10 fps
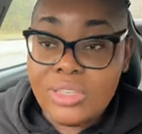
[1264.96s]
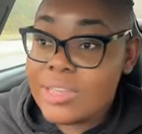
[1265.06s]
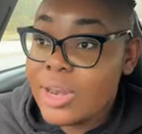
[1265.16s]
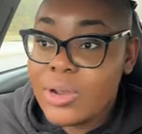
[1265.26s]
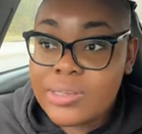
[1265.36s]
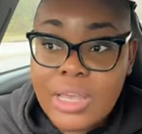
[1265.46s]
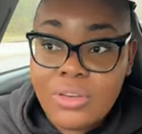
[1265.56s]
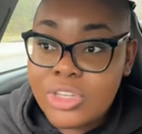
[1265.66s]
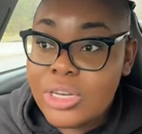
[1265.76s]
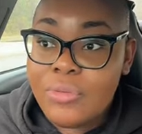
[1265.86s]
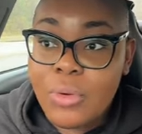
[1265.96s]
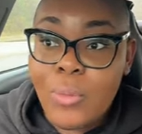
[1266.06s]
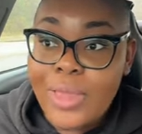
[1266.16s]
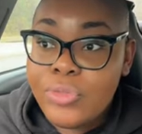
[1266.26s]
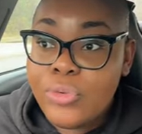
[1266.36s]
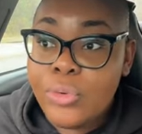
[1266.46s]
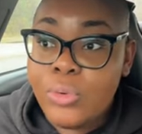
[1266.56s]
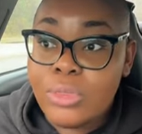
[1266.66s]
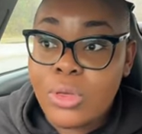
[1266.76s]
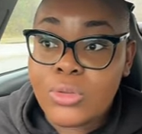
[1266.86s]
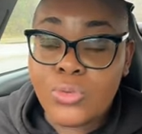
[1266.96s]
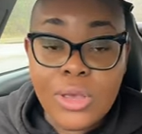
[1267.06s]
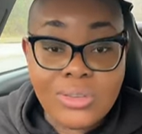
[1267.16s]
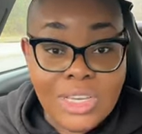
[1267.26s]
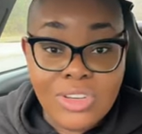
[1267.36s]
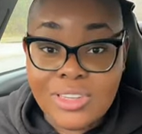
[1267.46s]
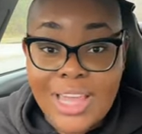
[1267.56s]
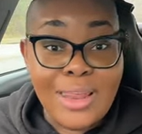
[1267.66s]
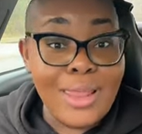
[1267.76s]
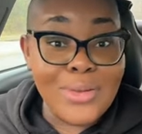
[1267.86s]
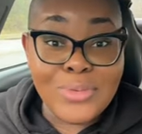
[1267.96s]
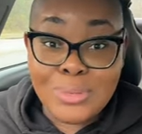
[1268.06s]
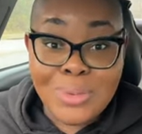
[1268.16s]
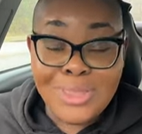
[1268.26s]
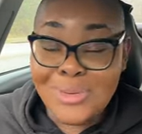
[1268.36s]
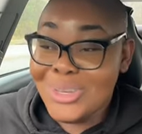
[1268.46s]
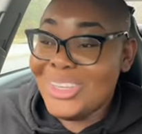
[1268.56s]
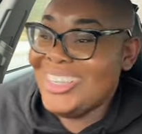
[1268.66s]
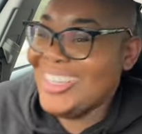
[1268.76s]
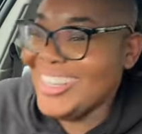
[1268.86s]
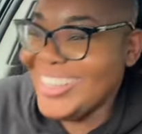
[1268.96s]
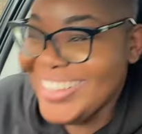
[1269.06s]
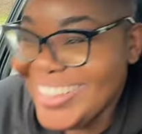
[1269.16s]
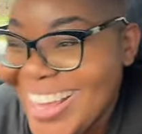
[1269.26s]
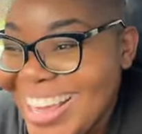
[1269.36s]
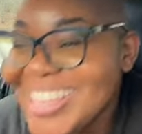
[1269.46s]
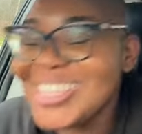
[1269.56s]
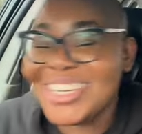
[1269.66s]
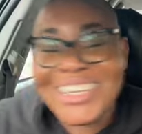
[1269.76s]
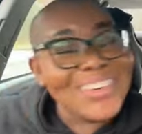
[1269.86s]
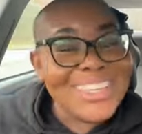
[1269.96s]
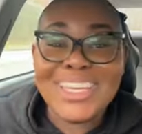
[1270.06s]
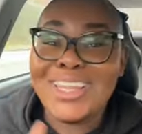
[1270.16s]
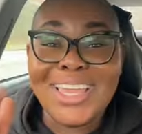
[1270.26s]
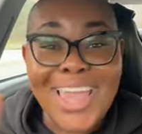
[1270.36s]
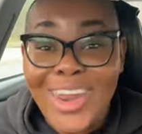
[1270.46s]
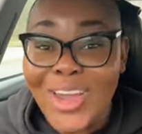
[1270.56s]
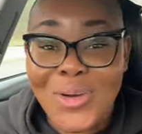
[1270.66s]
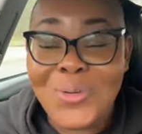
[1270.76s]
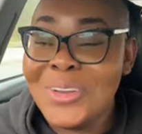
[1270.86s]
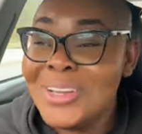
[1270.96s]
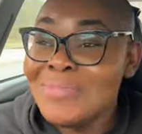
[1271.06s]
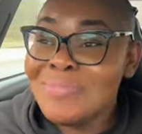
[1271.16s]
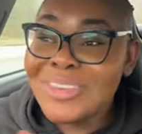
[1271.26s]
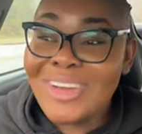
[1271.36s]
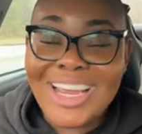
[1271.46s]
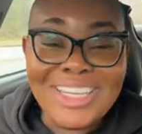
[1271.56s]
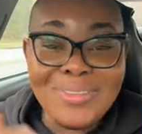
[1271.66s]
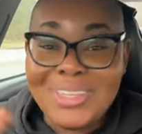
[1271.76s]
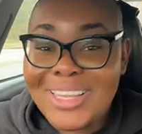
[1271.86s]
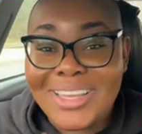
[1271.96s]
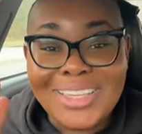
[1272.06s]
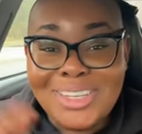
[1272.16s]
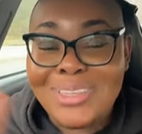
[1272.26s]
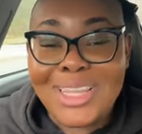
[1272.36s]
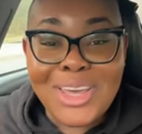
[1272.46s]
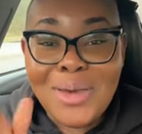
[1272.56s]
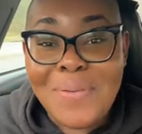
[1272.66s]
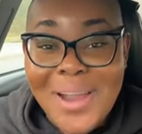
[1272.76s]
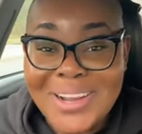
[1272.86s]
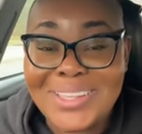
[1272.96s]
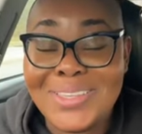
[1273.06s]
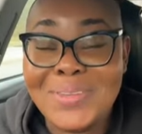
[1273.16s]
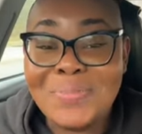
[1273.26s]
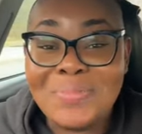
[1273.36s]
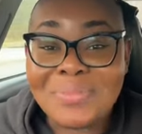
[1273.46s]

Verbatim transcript: She said it herself. She never went through those false teachers that a lot of us went through. So she wasn't in the ghetto, right? She was in the, she was in the good parts.